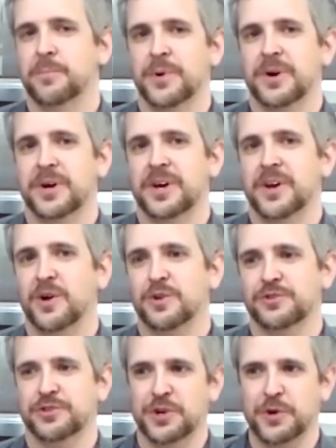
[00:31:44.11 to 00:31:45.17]
but
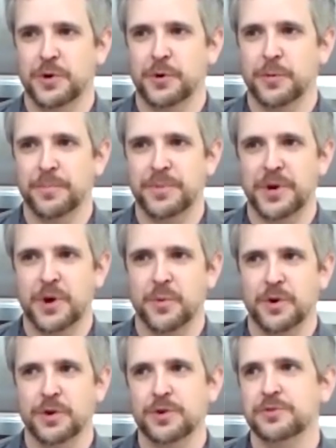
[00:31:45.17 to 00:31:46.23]
also,
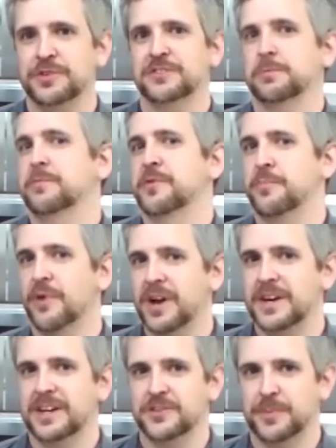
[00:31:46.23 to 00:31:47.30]
we're losing some of the
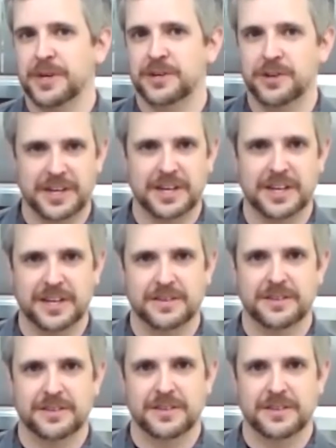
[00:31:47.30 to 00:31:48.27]
brightness by cooking it,